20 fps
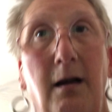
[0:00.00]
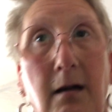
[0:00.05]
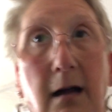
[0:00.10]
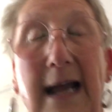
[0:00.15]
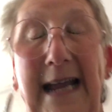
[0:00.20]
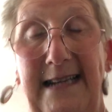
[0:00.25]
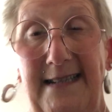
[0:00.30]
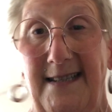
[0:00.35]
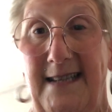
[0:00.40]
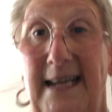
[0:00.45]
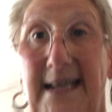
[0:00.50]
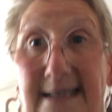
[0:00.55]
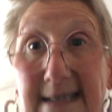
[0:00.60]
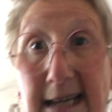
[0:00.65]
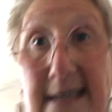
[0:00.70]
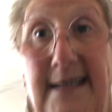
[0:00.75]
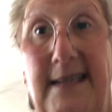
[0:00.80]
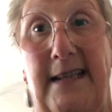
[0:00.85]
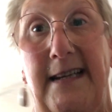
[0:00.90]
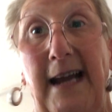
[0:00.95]
I ate 6
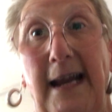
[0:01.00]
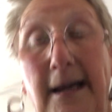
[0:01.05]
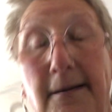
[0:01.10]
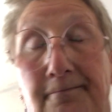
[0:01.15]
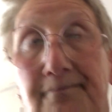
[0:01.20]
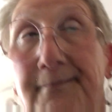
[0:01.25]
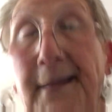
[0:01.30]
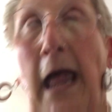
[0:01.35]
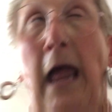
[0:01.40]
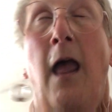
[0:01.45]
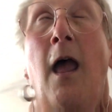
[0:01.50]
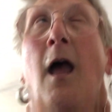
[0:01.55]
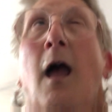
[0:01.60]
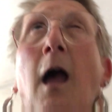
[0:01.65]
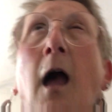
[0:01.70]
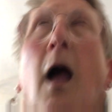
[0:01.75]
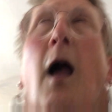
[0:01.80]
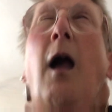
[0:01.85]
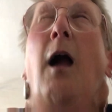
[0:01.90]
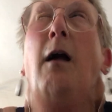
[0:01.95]
yesterday.
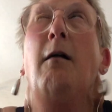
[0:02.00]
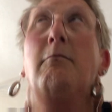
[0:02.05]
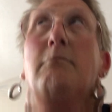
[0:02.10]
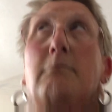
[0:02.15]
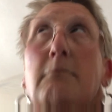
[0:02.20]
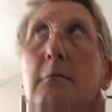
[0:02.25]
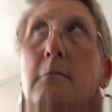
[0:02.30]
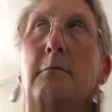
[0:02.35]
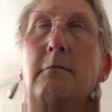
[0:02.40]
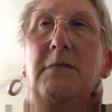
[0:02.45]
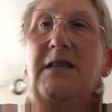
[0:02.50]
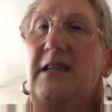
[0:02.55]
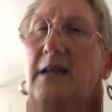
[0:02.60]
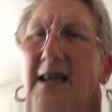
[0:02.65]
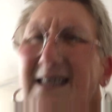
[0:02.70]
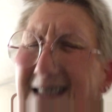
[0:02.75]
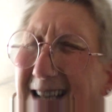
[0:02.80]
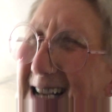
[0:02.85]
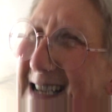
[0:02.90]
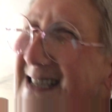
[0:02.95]
Did I
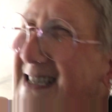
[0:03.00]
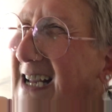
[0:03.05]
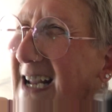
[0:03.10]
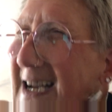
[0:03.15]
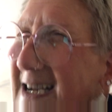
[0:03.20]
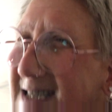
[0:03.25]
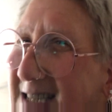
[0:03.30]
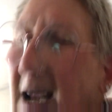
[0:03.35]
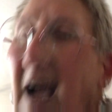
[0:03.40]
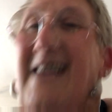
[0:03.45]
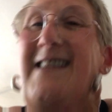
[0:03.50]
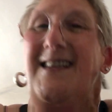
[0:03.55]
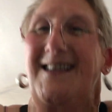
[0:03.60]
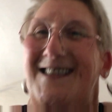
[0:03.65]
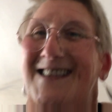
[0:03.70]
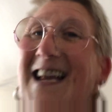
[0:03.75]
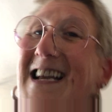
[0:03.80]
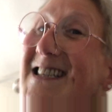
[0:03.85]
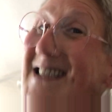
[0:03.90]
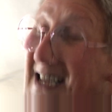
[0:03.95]
say 6? I did
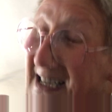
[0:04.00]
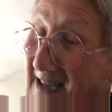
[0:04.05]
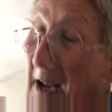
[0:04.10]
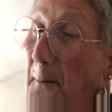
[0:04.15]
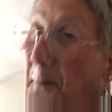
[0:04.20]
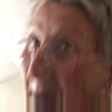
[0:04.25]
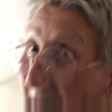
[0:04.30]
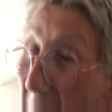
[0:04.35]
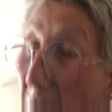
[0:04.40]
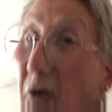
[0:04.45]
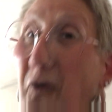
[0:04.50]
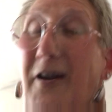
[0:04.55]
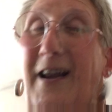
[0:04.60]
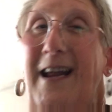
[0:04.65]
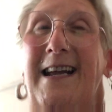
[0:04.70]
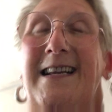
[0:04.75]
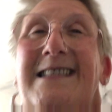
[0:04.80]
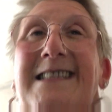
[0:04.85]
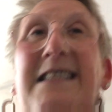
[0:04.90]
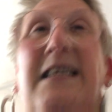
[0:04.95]
say 6, I'm being
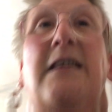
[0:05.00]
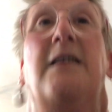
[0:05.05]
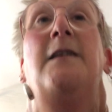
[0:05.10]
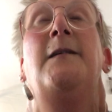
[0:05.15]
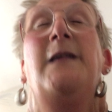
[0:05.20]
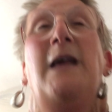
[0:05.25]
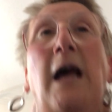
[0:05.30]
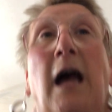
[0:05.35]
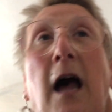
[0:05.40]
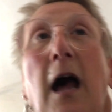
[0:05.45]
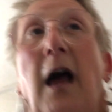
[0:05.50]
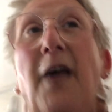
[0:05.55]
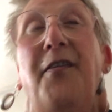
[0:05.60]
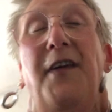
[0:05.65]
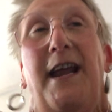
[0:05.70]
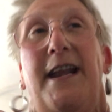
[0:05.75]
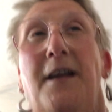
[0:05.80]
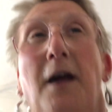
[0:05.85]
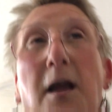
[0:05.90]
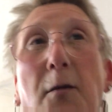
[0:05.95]
honest.
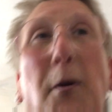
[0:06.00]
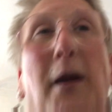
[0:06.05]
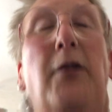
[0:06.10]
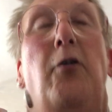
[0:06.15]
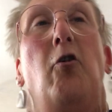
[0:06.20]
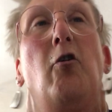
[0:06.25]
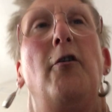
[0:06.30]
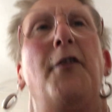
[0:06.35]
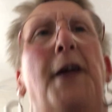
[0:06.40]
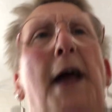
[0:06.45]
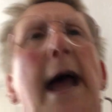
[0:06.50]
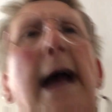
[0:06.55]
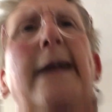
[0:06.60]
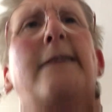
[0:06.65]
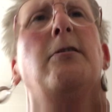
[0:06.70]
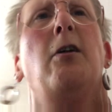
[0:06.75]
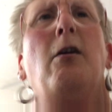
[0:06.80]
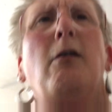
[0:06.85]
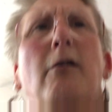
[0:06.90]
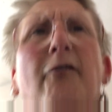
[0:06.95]
Then I went on and had
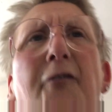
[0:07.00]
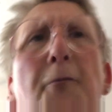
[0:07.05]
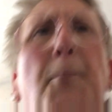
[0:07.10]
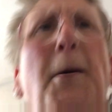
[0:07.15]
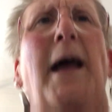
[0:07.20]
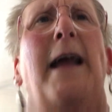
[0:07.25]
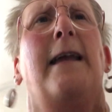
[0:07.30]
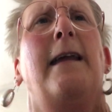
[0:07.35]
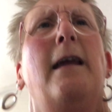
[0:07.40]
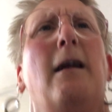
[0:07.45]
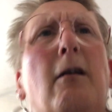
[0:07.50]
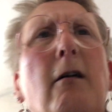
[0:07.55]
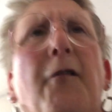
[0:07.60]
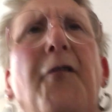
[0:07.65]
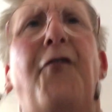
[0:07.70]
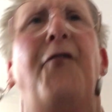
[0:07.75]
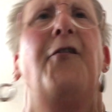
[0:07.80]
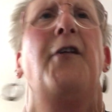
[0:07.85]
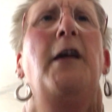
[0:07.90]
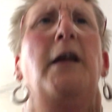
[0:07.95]
half a packet
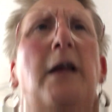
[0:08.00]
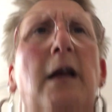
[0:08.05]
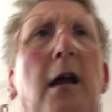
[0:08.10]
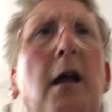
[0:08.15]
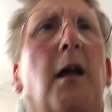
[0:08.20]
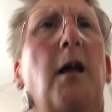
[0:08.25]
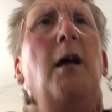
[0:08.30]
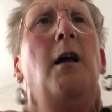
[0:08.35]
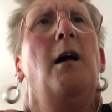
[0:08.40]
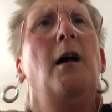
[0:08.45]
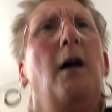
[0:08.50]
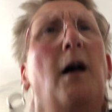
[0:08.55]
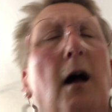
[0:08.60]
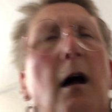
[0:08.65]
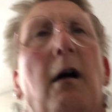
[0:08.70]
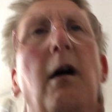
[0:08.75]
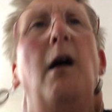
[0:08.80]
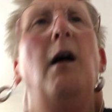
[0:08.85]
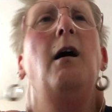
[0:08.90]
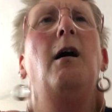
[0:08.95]
of,
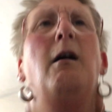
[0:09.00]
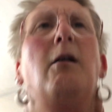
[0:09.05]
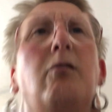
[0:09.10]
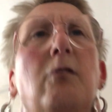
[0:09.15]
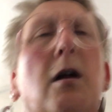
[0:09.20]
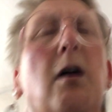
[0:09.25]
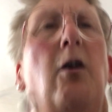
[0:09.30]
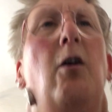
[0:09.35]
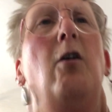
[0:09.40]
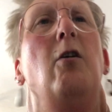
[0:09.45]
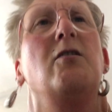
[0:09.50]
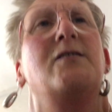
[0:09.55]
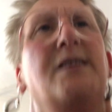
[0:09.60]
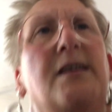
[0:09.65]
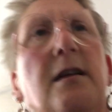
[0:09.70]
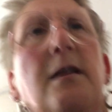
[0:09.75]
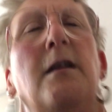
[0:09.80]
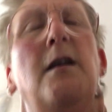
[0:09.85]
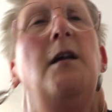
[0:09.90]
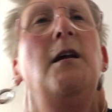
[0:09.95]
oh God,
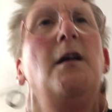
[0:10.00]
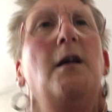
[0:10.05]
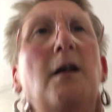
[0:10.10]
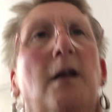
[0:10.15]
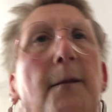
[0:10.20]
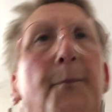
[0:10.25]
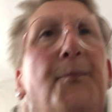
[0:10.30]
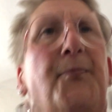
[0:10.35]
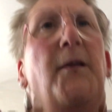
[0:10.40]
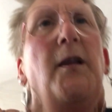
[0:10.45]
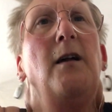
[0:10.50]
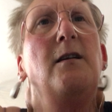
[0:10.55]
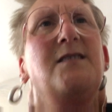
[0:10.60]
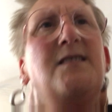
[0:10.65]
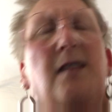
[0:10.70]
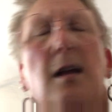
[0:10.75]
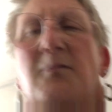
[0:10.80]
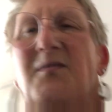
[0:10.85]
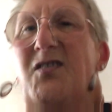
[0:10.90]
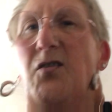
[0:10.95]

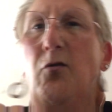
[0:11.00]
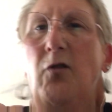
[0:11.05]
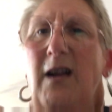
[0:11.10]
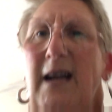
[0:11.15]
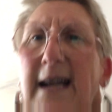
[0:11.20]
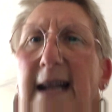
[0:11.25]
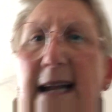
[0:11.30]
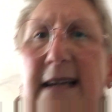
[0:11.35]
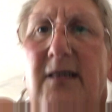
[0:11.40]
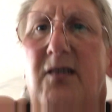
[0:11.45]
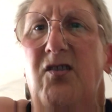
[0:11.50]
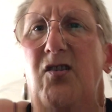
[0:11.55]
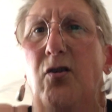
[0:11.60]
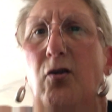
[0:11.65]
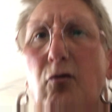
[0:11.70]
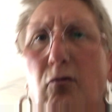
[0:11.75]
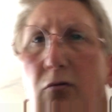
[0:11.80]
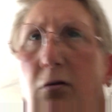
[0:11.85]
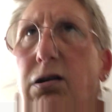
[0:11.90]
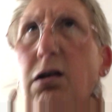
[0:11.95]
some sort of
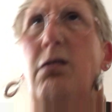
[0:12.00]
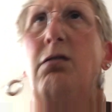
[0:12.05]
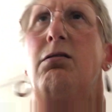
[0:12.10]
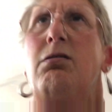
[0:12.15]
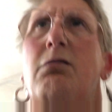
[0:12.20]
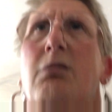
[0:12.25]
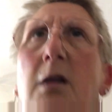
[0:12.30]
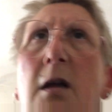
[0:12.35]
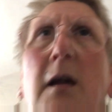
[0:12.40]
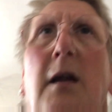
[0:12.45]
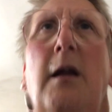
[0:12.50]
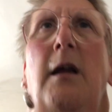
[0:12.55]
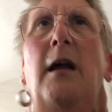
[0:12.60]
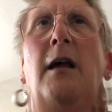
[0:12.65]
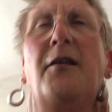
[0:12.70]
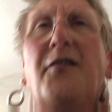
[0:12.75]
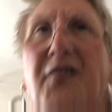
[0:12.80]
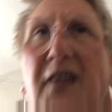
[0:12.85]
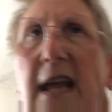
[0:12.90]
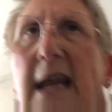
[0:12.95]
lentil
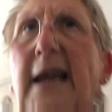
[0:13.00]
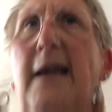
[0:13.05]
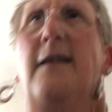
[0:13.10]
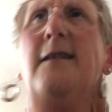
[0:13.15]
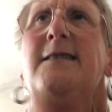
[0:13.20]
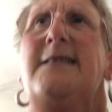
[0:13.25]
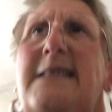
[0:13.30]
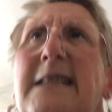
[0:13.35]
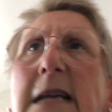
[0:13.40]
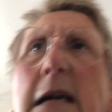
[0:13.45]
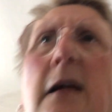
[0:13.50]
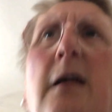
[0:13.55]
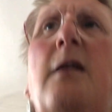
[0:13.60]
things.